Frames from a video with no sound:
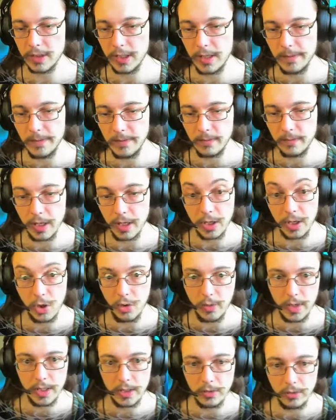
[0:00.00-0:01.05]
table when I
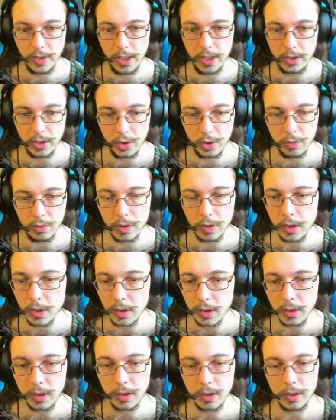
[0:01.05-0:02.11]
know I don't need to.
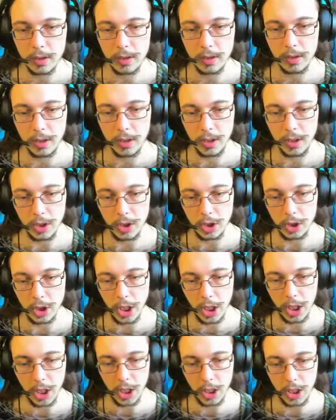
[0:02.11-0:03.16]

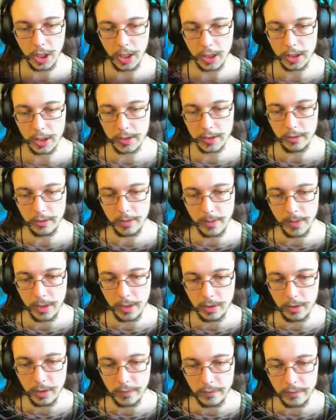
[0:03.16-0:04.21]
Duh, I can just do it in my
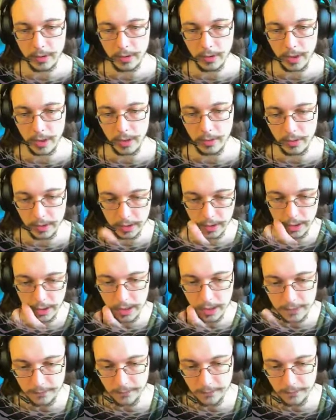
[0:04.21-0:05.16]
whole inventory. It only takes